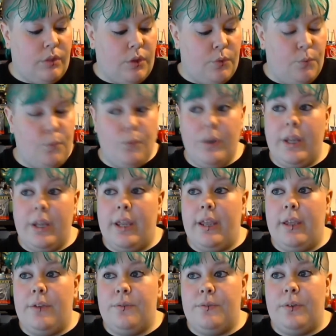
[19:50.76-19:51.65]

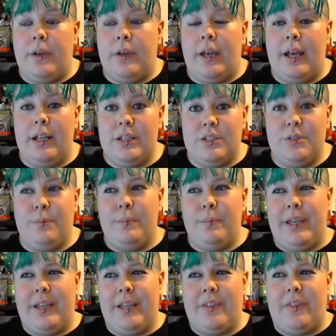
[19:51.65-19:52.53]
We've had to
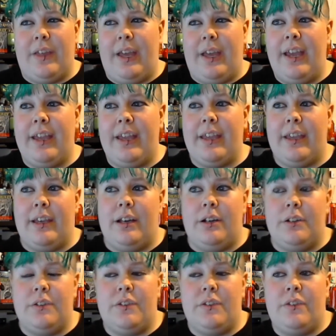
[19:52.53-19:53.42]
make the
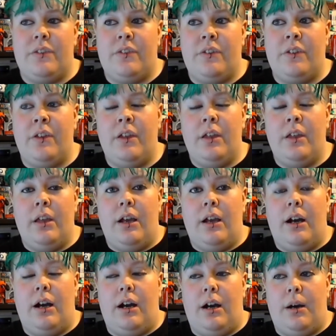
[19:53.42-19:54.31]
hangouts
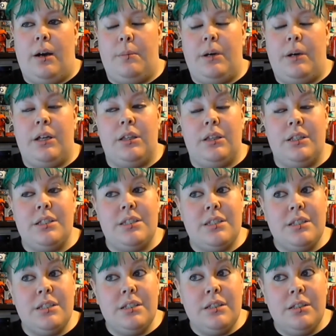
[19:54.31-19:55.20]

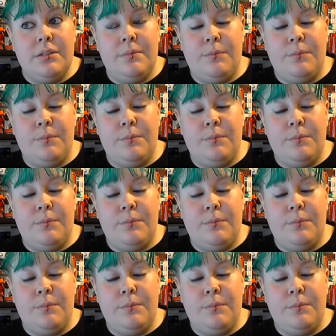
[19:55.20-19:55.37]
unlisted.